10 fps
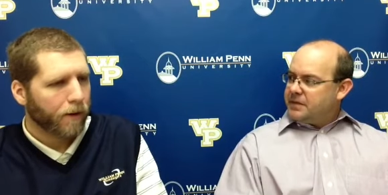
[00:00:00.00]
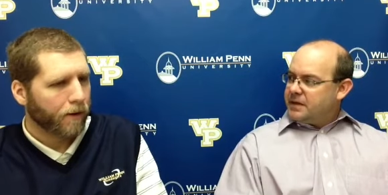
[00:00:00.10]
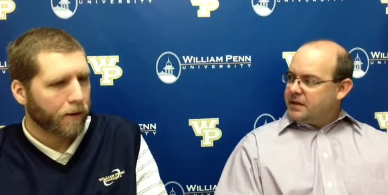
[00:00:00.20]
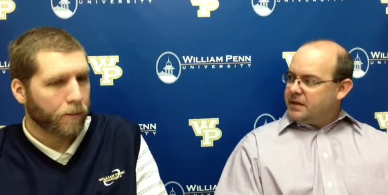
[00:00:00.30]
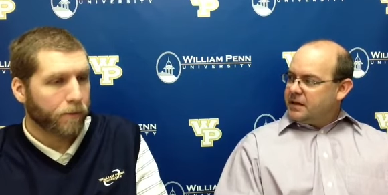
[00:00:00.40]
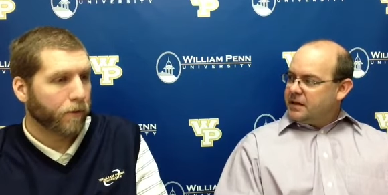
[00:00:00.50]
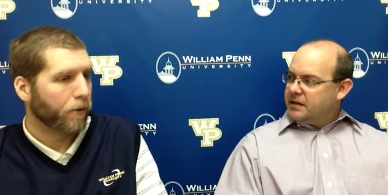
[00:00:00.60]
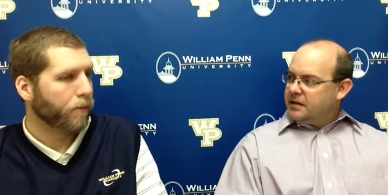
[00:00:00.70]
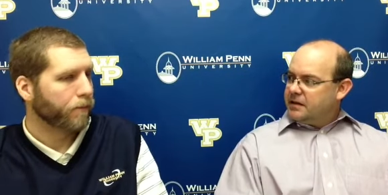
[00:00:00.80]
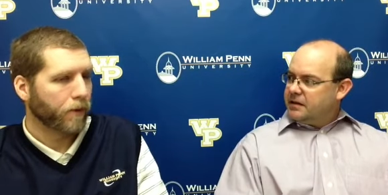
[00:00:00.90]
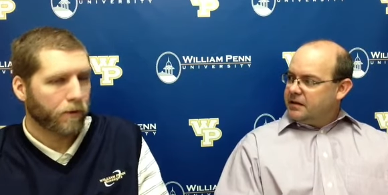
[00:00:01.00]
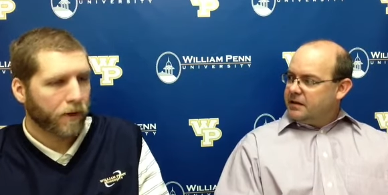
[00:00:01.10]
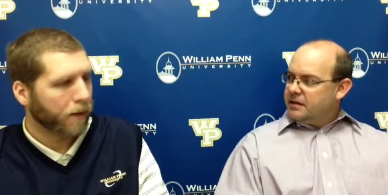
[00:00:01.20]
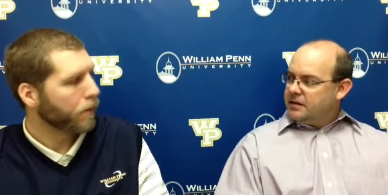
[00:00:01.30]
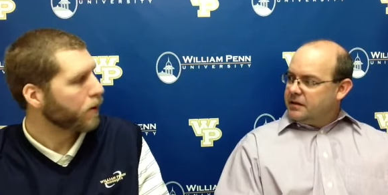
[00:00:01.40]
Speaker 1: Um, so, you know,
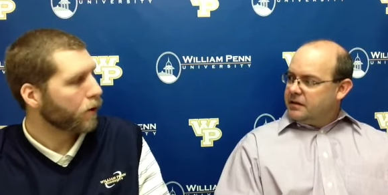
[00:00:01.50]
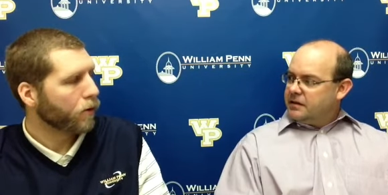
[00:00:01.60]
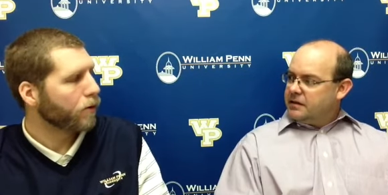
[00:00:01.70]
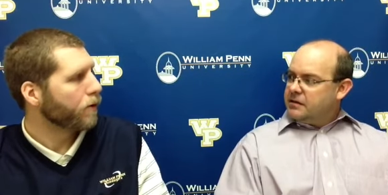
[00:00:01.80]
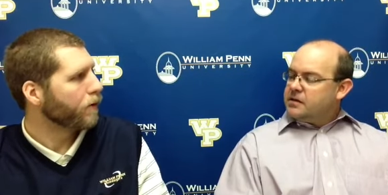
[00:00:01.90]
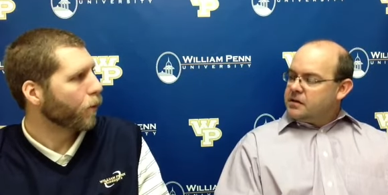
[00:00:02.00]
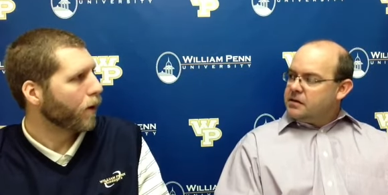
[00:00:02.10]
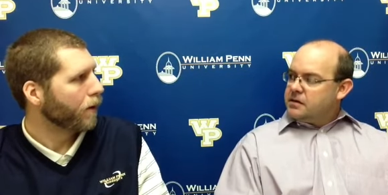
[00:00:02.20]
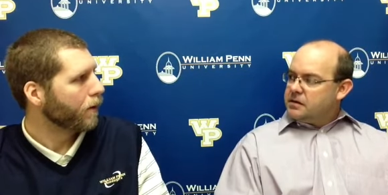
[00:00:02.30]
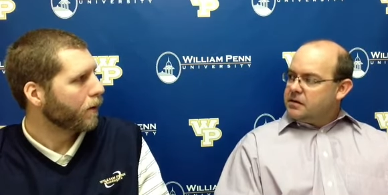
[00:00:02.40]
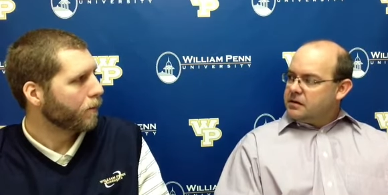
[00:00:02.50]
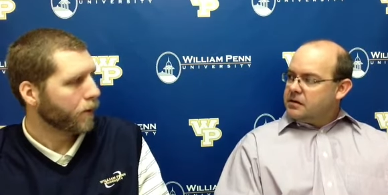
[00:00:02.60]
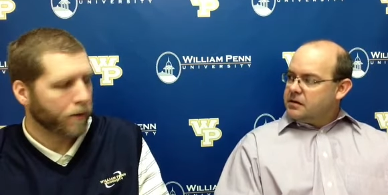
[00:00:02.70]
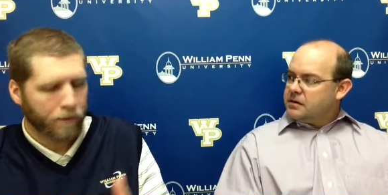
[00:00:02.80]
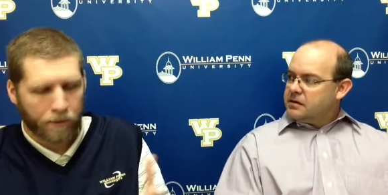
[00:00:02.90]
keeping it local as well,
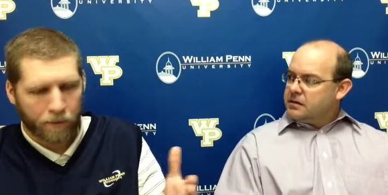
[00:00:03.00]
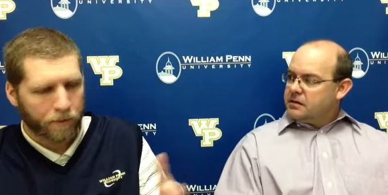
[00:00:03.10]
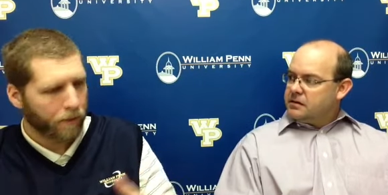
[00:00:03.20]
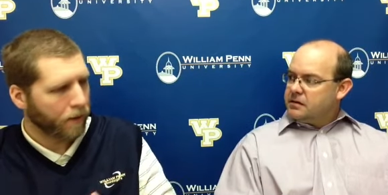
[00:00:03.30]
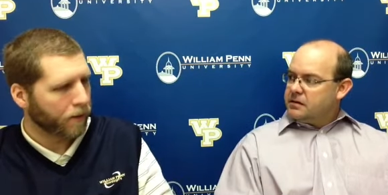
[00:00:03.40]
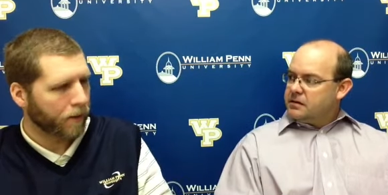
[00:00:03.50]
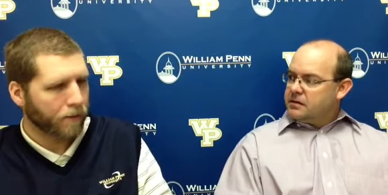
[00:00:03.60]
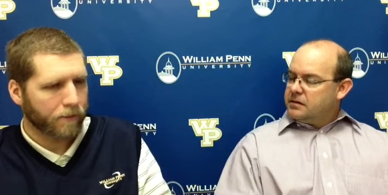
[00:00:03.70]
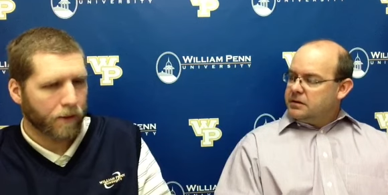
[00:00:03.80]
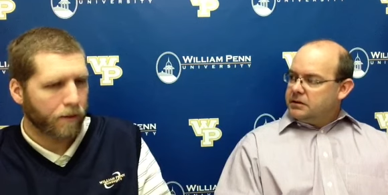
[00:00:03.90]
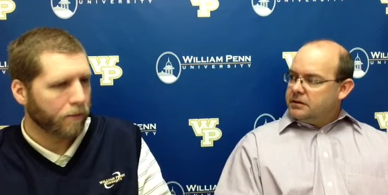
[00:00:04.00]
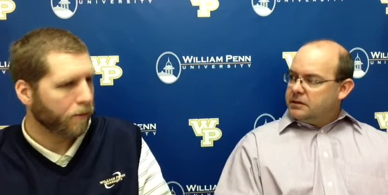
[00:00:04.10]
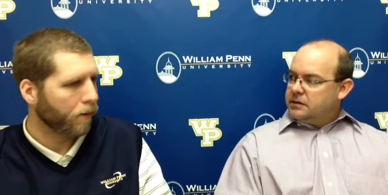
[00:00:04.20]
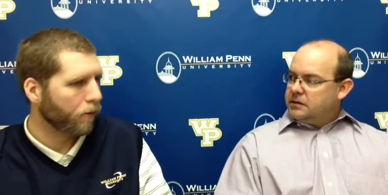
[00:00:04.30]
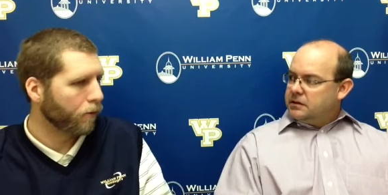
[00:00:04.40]
but, and again, like I said,
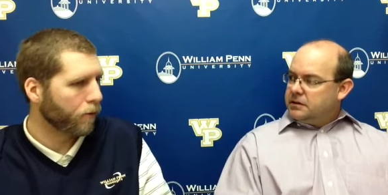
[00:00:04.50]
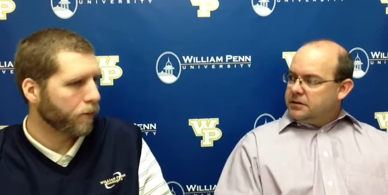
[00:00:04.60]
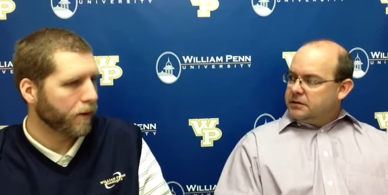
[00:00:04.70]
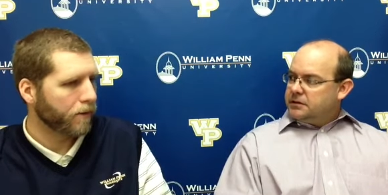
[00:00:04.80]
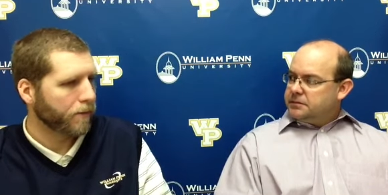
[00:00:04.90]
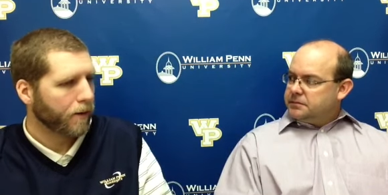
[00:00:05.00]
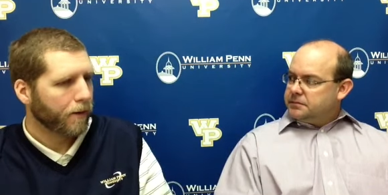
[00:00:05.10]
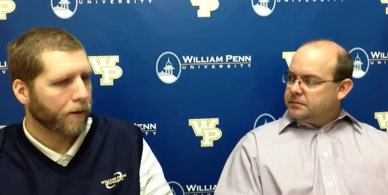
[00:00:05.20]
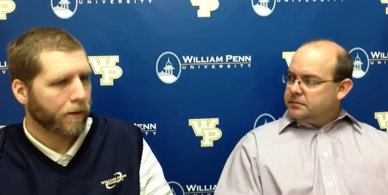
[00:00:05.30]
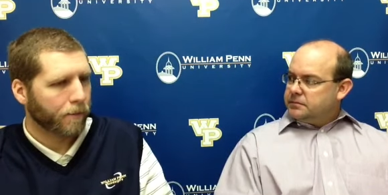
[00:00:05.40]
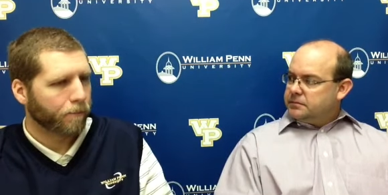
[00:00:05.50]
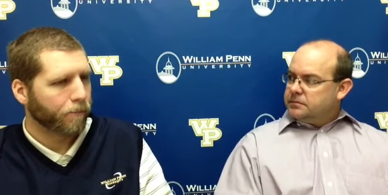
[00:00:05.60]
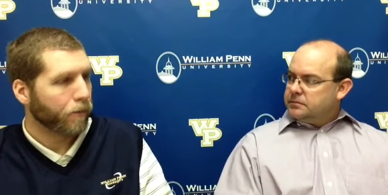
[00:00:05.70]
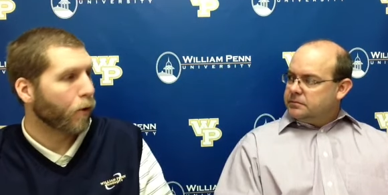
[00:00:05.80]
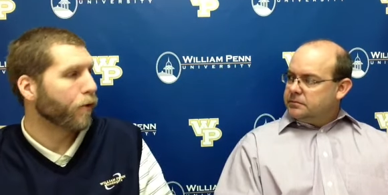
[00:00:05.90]
all over the place. Um,
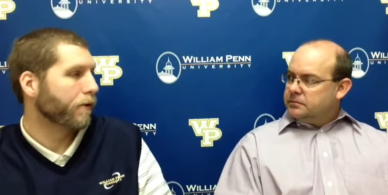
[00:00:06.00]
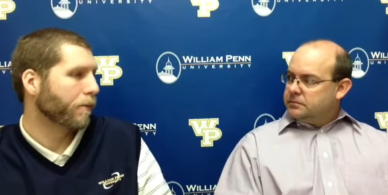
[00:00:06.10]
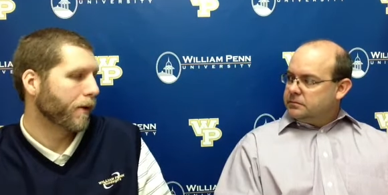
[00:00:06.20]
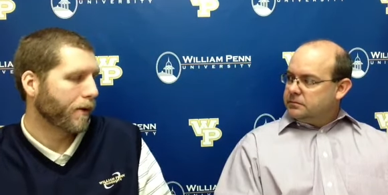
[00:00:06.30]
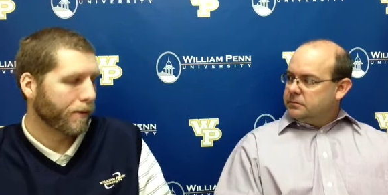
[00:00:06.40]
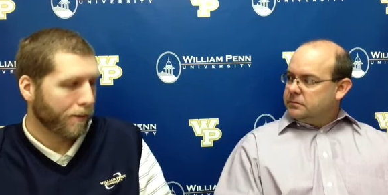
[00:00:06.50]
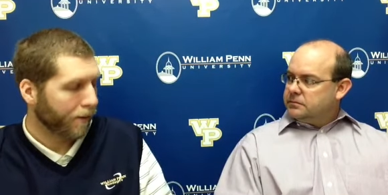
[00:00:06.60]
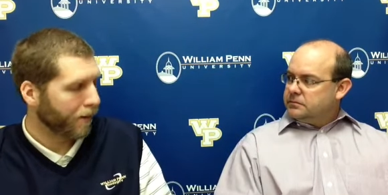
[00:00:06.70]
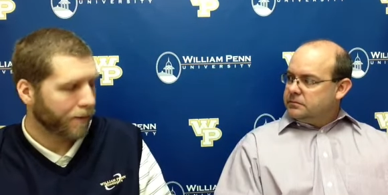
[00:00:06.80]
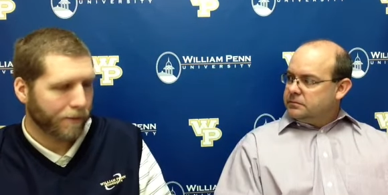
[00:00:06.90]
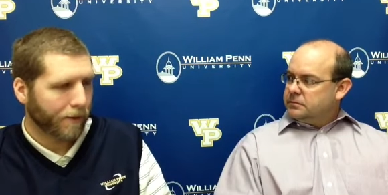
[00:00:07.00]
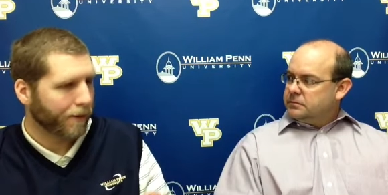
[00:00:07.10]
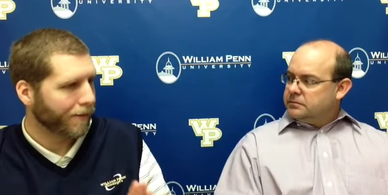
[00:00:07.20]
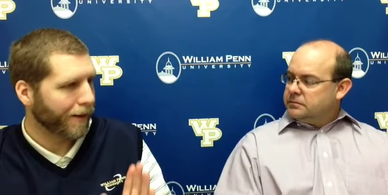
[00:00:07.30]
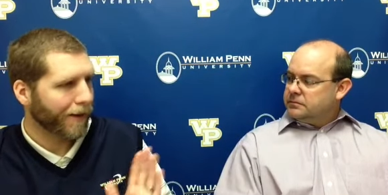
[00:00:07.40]
noticeably, and not to
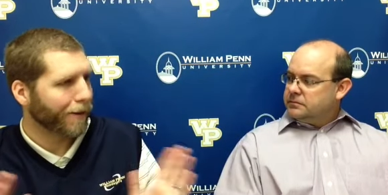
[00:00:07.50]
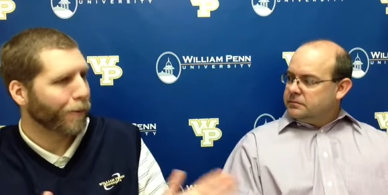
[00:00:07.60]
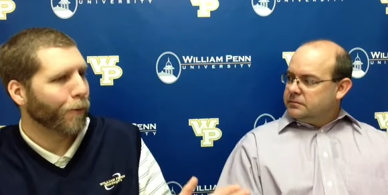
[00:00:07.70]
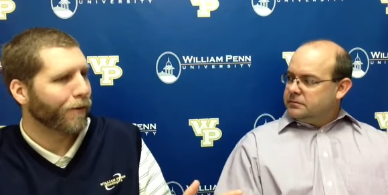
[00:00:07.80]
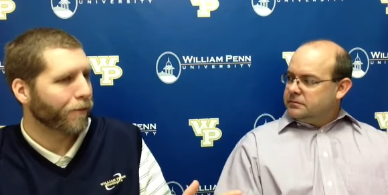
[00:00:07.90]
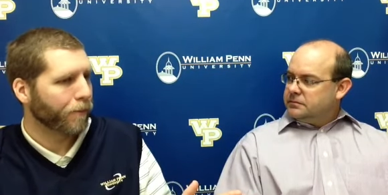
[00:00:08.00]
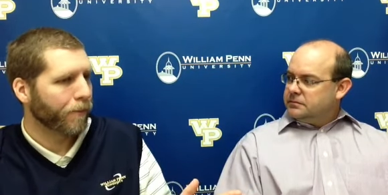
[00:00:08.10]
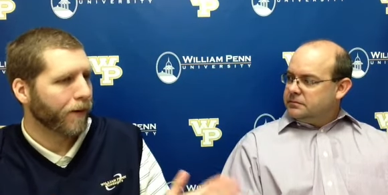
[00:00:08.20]
say take anything away from